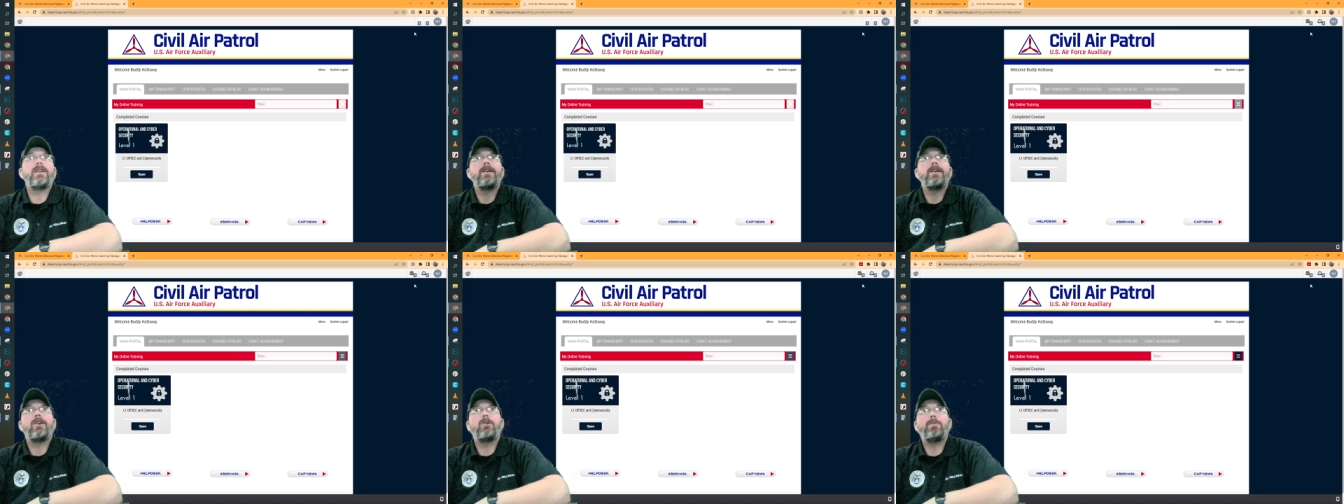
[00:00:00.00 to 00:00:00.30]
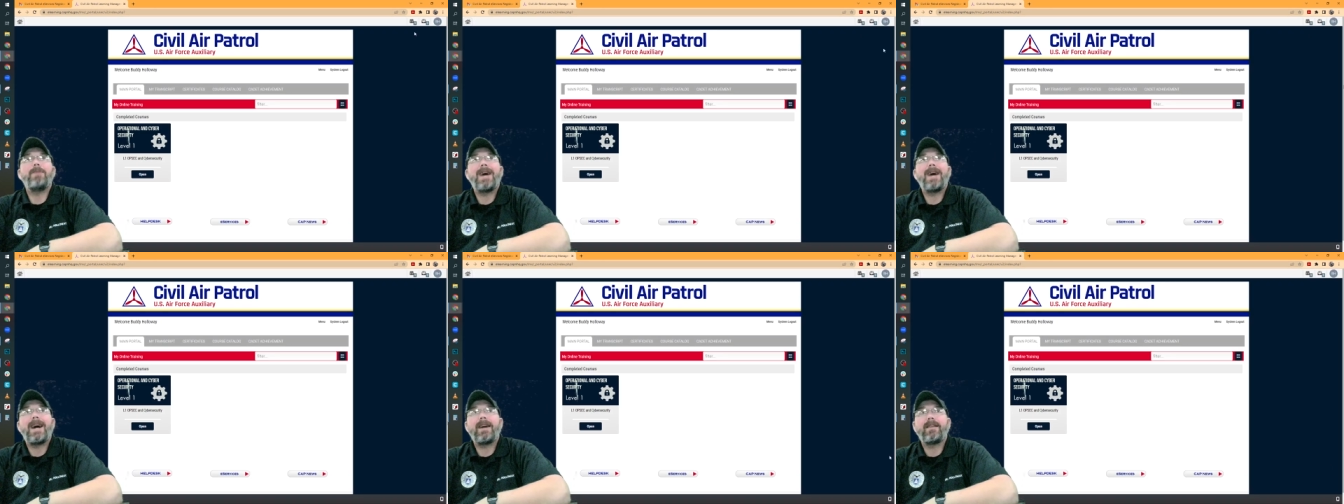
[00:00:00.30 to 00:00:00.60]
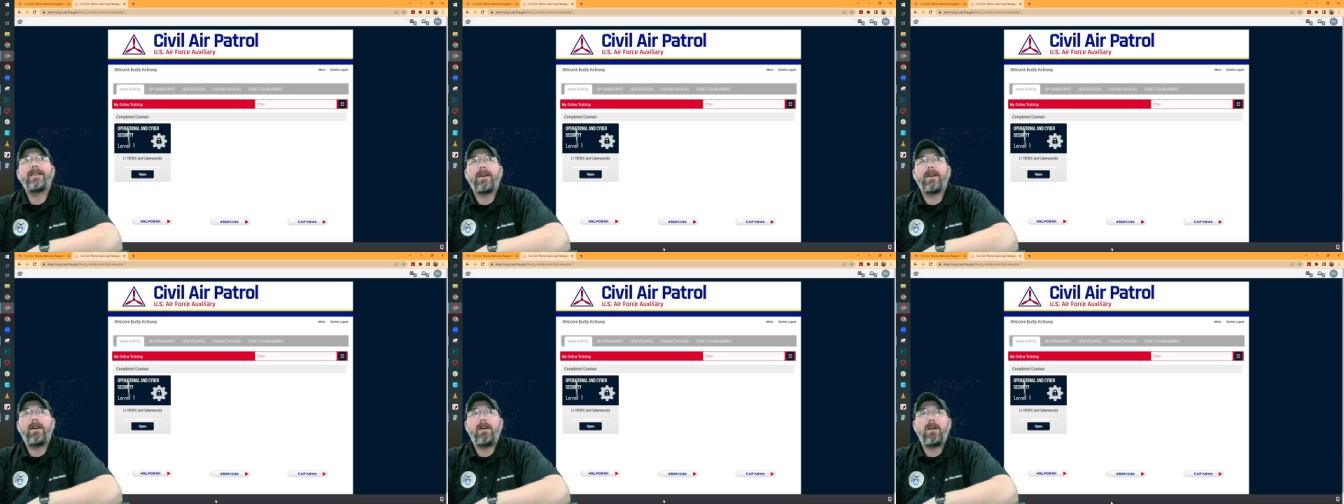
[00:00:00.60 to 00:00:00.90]
go back
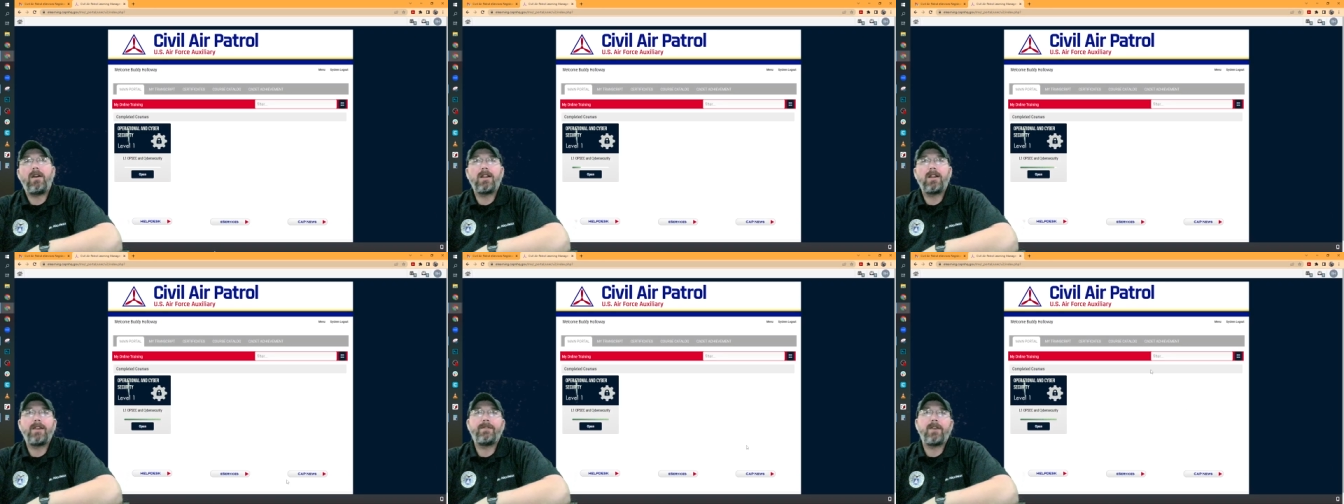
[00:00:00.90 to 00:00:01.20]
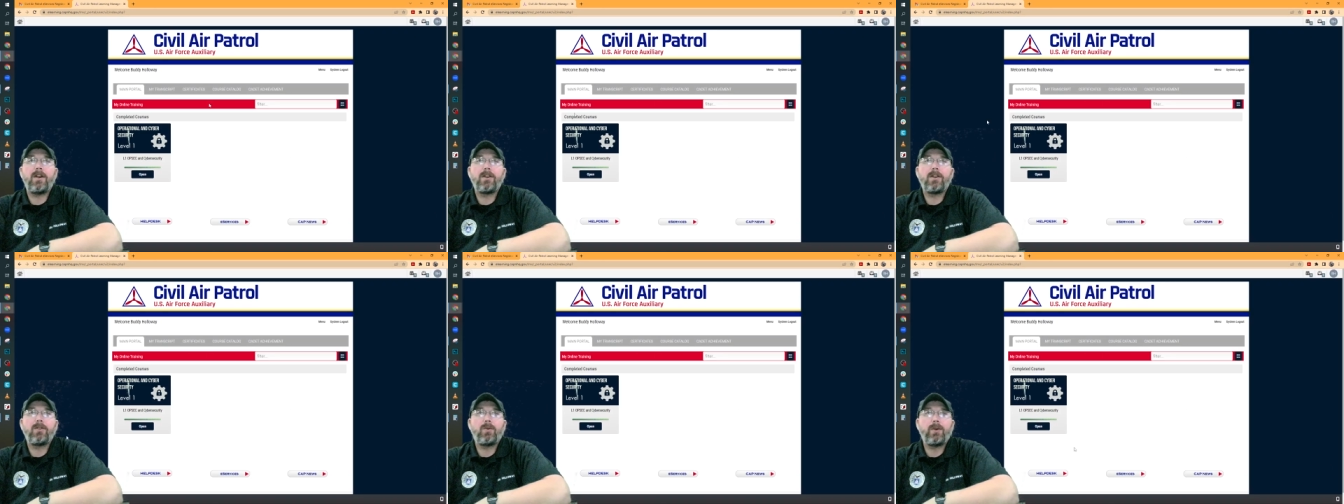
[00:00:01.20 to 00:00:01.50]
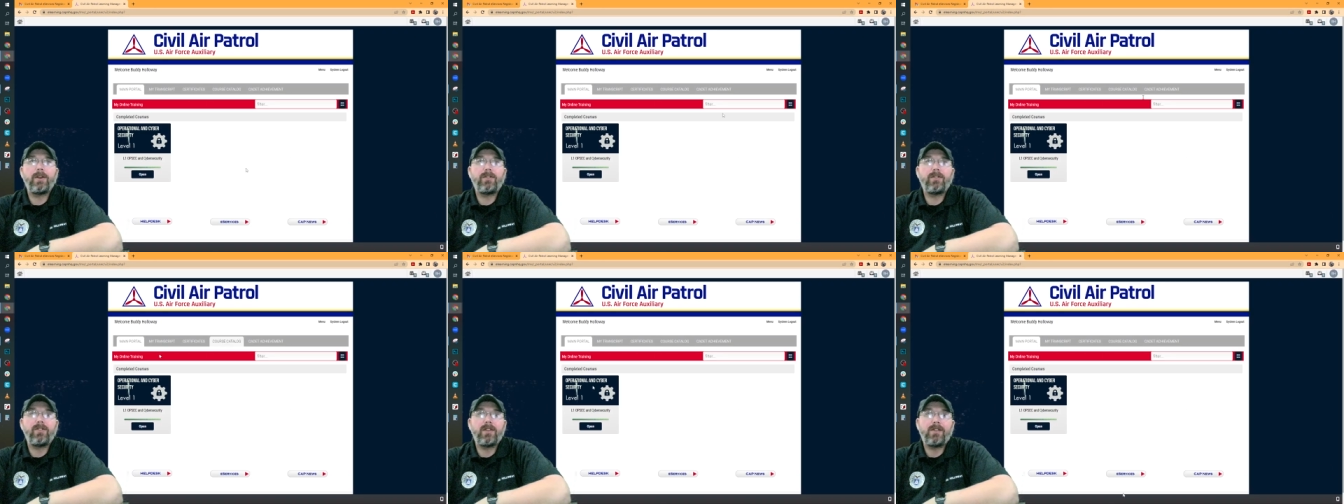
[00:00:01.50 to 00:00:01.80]
to all of our
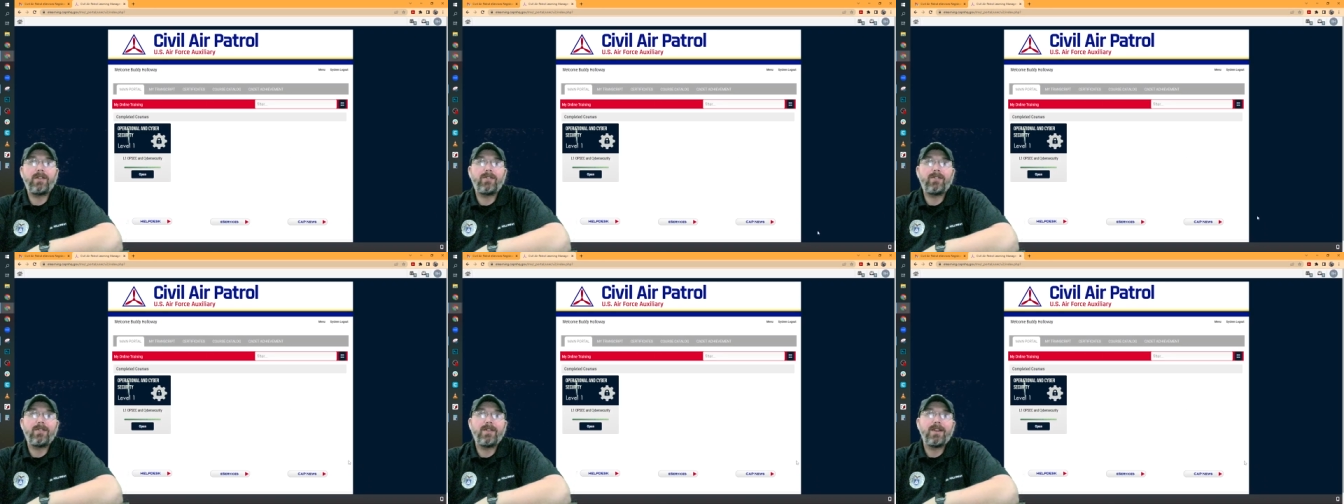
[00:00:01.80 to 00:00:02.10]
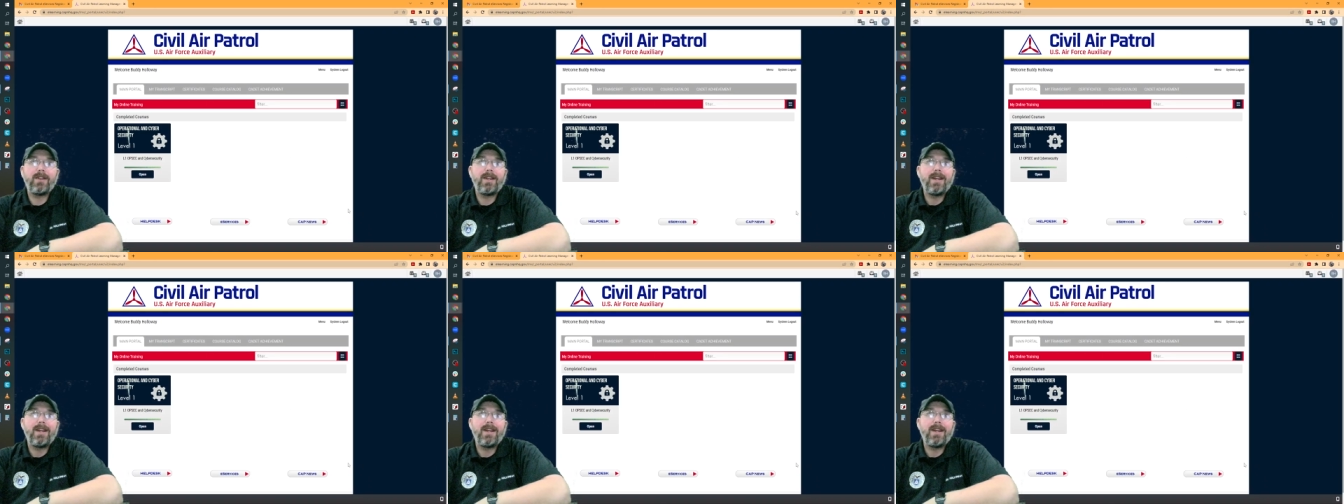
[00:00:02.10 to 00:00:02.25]
courses